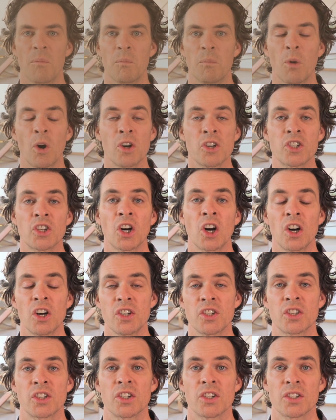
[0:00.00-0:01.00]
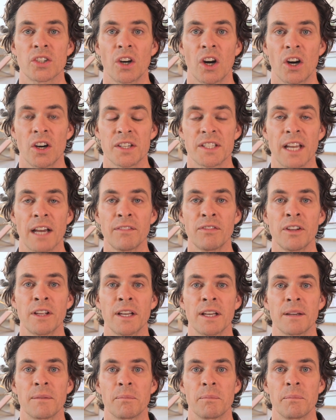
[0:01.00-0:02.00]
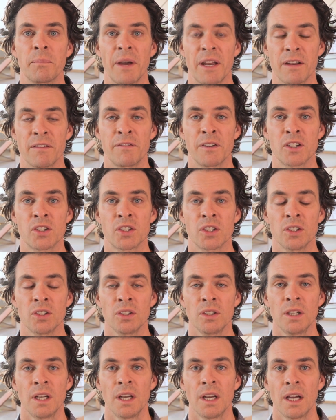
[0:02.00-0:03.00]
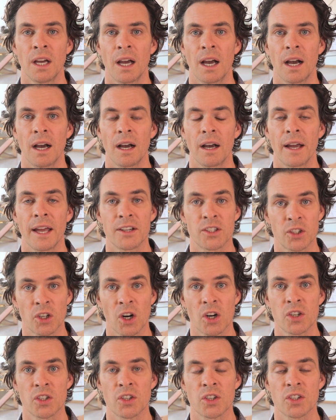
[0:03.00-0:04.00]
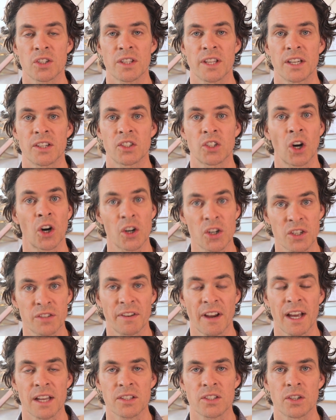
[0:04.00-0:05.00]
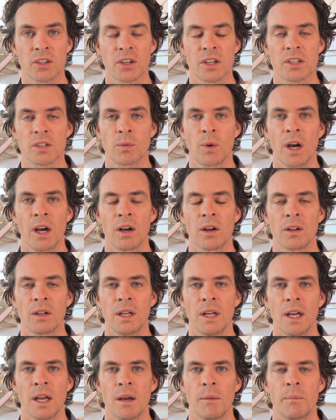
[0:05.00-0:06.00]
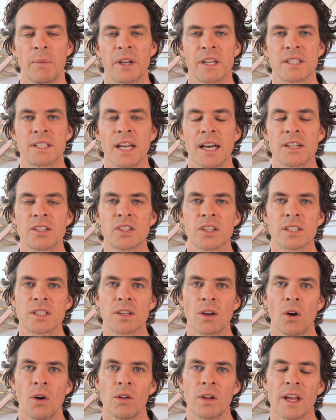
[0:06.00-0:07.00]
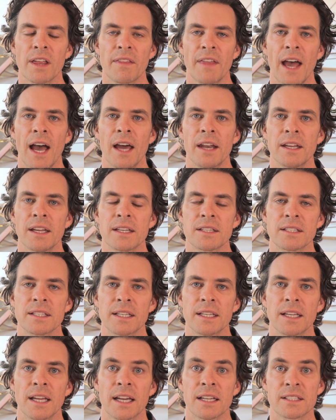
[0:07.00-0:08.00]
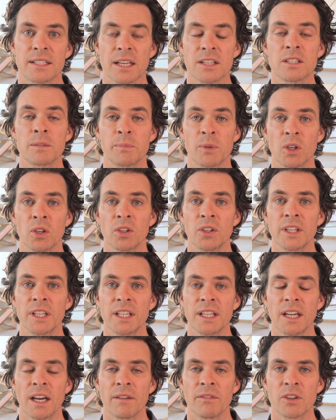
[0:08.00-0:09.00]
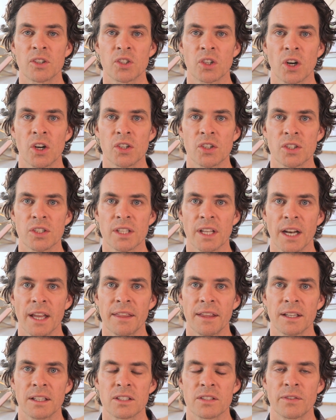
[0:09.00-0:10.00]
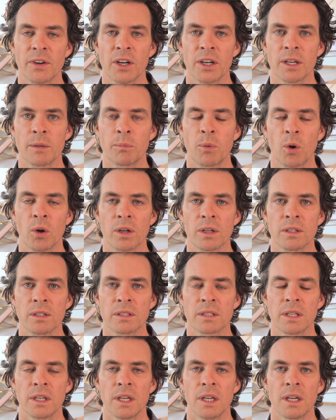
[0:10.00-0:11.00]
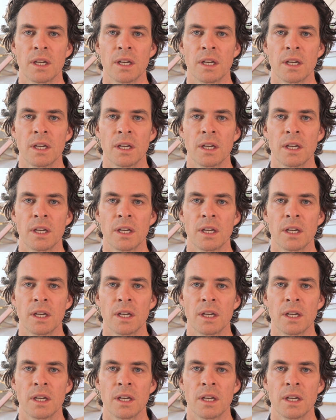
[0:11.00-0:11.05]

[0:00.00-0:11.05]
More chargers are definitely beneficial and chargers that charge faster as well. But it's not just only that, it's the accessibility of the chargers that I think is very important,